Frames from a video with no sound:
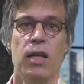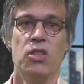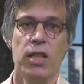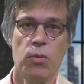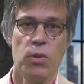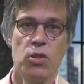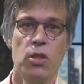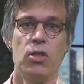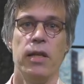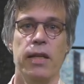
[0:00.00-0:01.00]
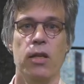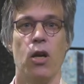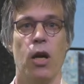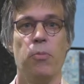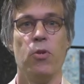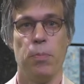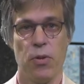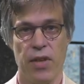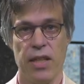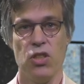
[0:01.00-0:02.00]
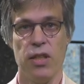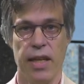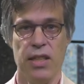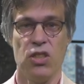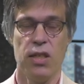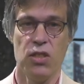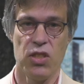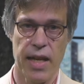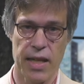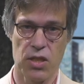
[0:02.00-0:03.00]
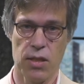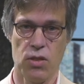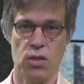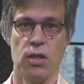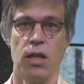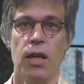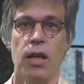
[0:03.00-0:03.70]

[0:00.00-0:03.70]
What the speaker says: sequences leading up to potential incidents and accidents.